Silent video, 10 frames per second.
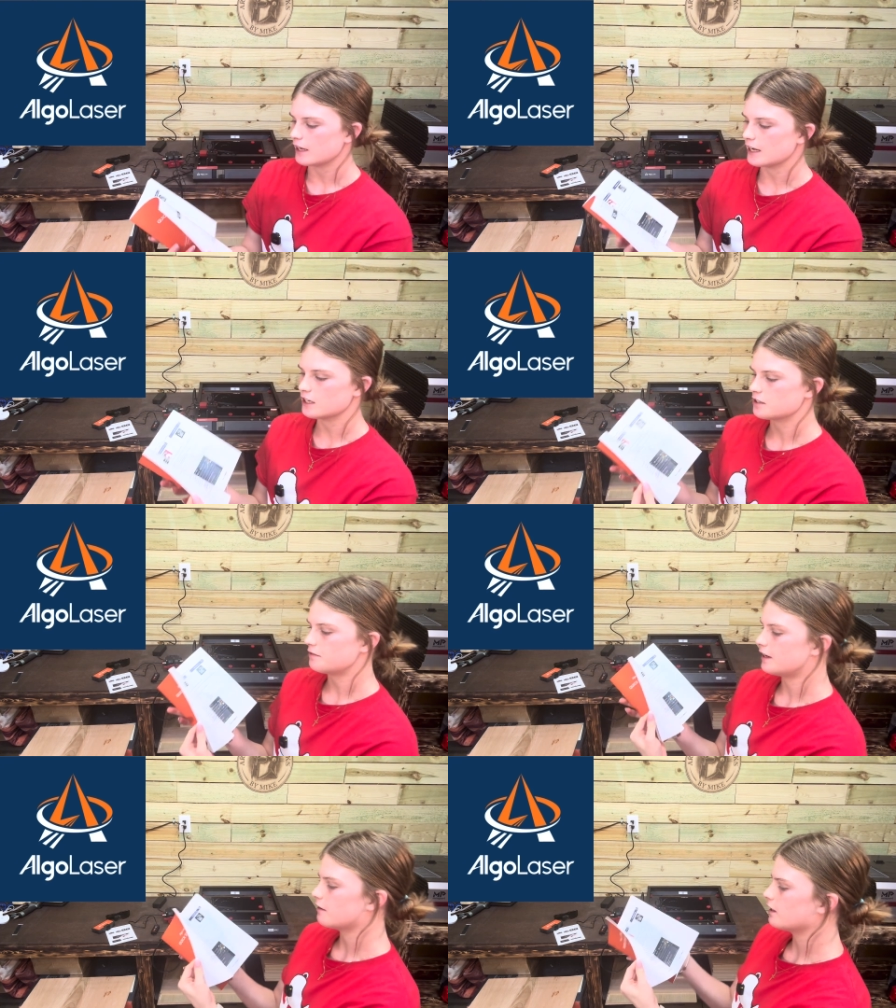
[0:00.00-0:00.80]
it is
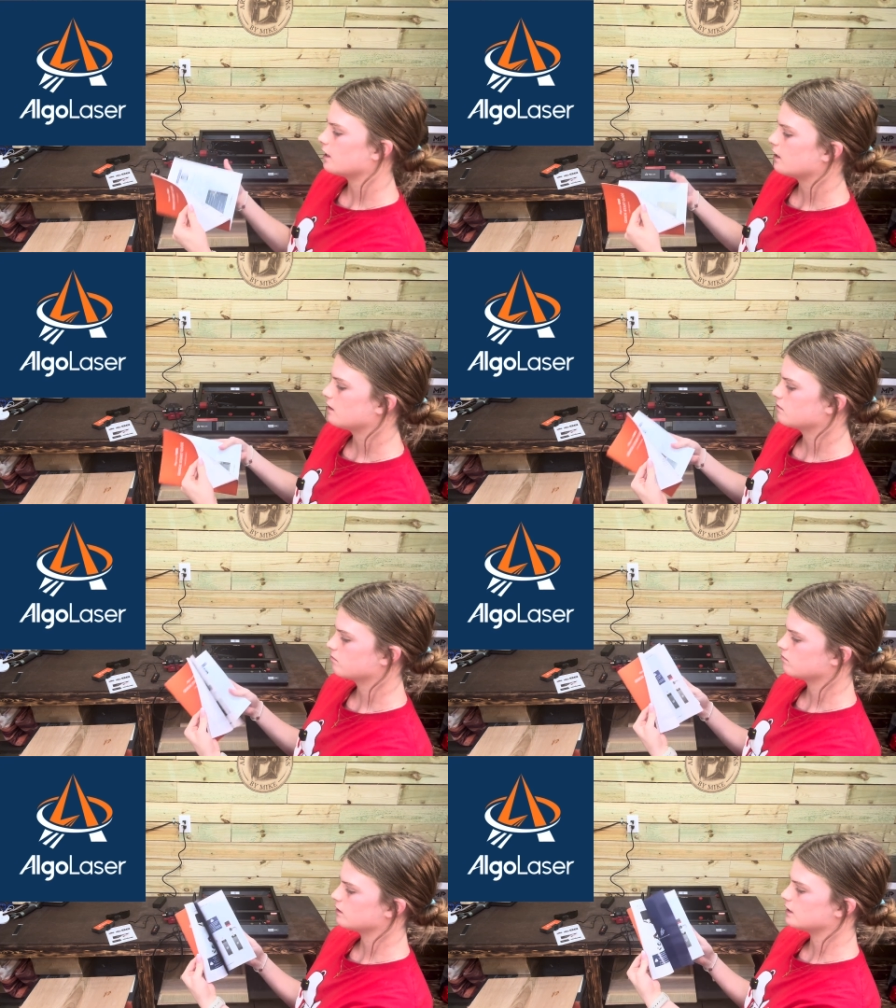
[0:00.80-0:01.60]
very
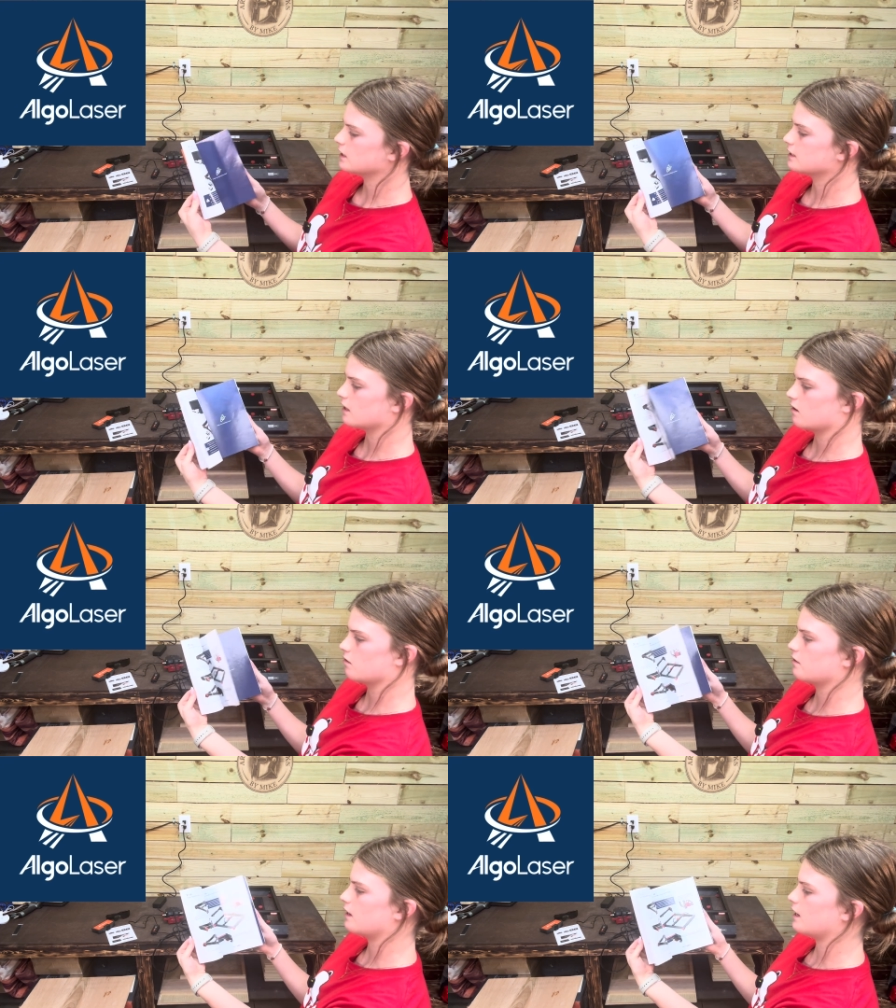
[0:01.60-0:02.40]

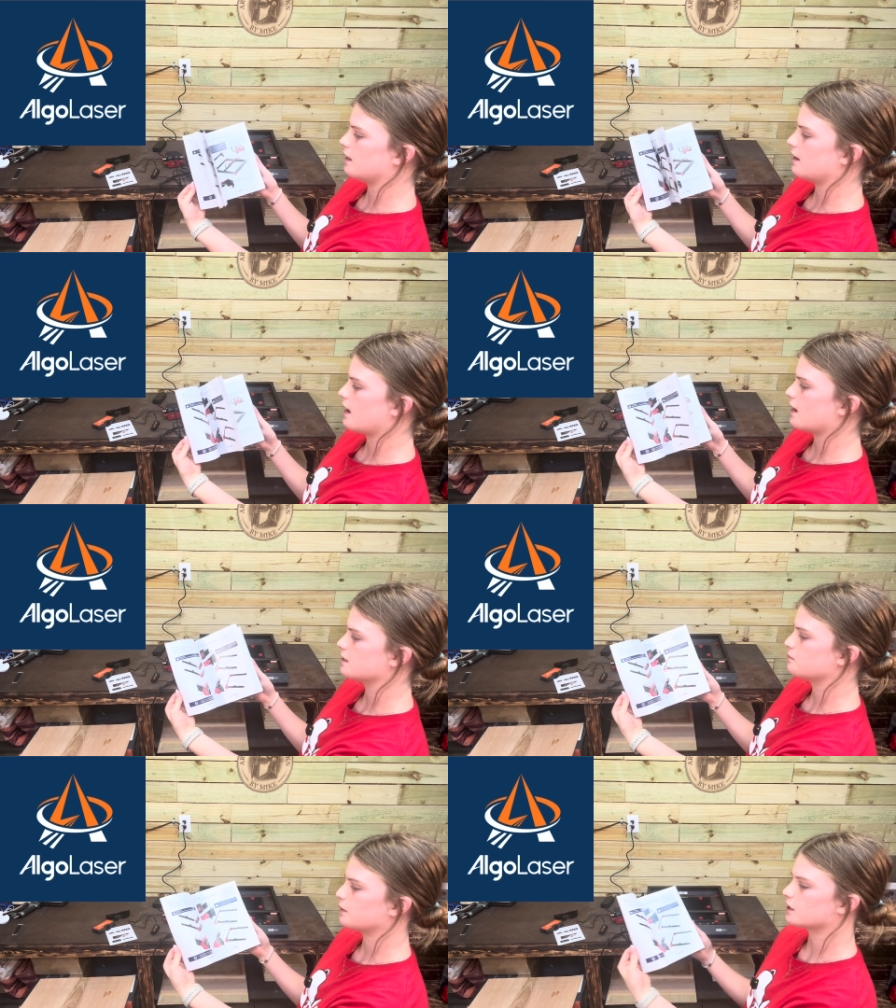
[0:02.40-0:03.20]
detailed and
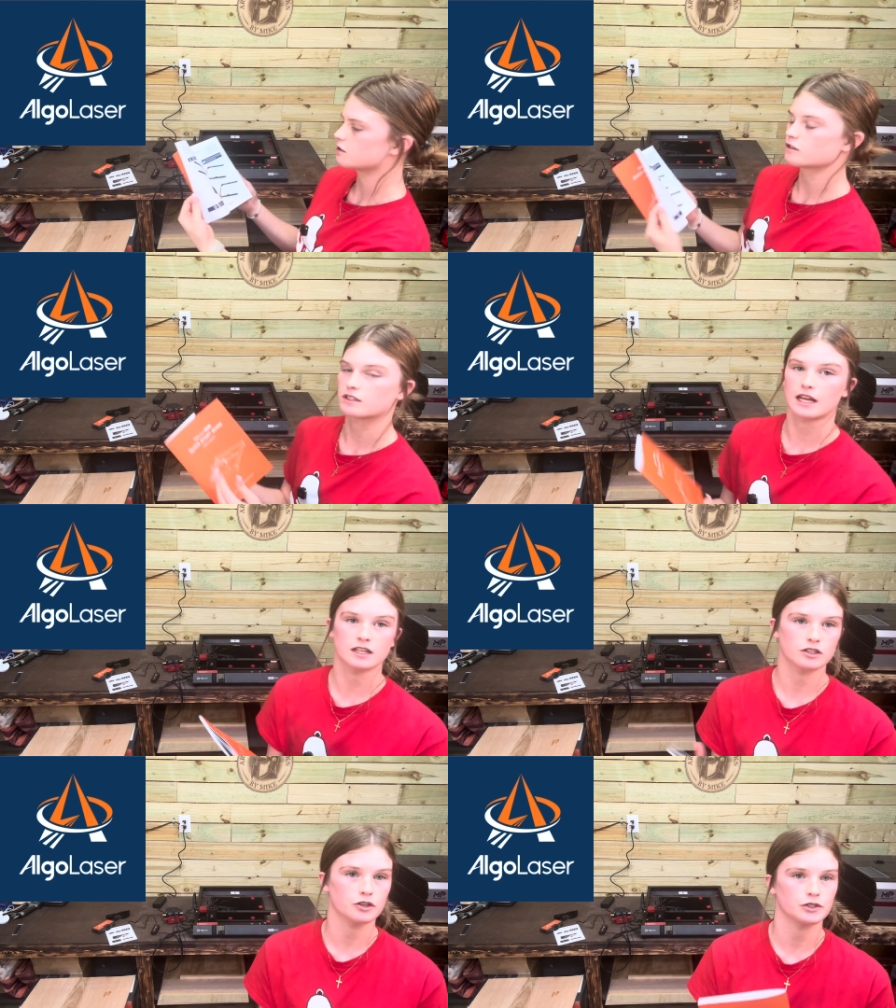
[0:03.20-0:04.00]
has pictures
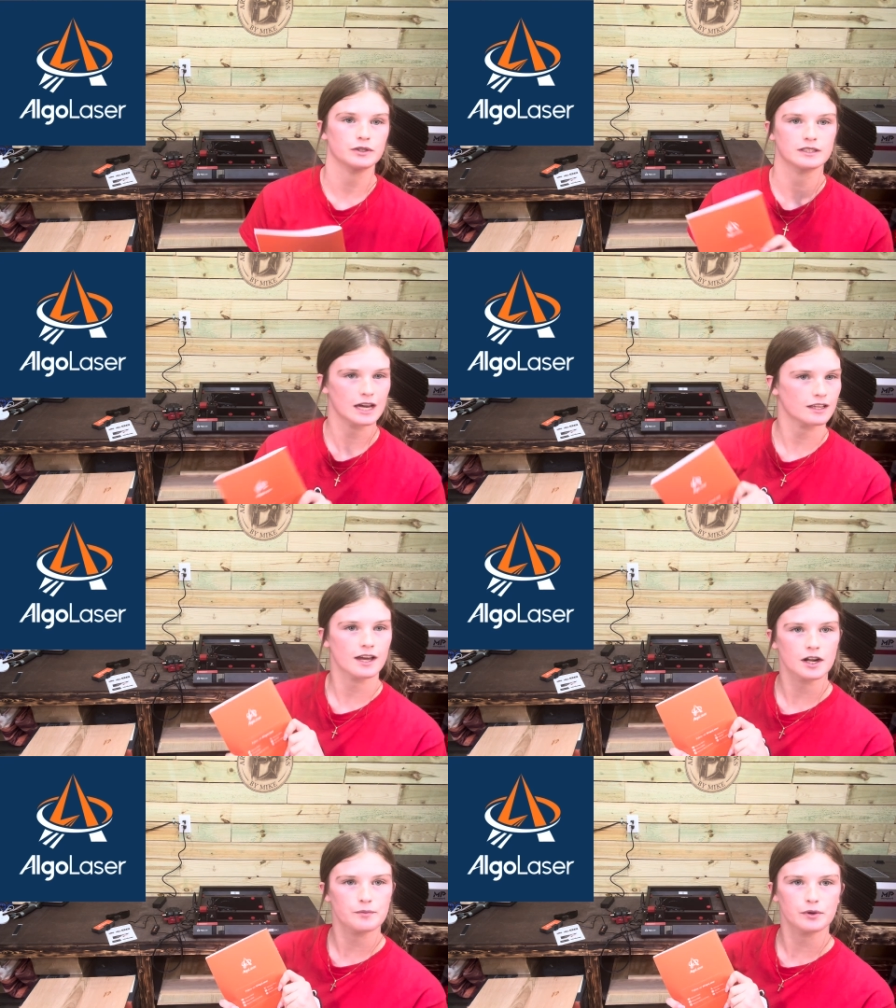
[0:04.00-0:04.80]
that shows you exactly
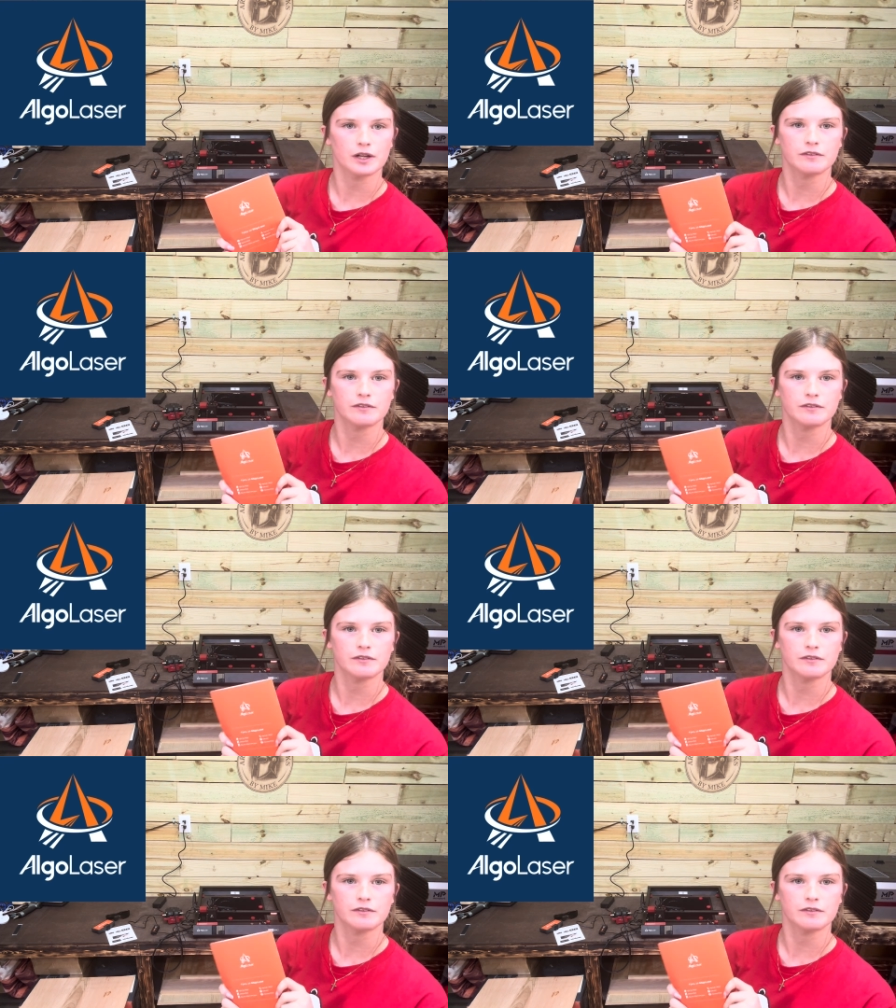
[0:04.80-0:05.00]
how to build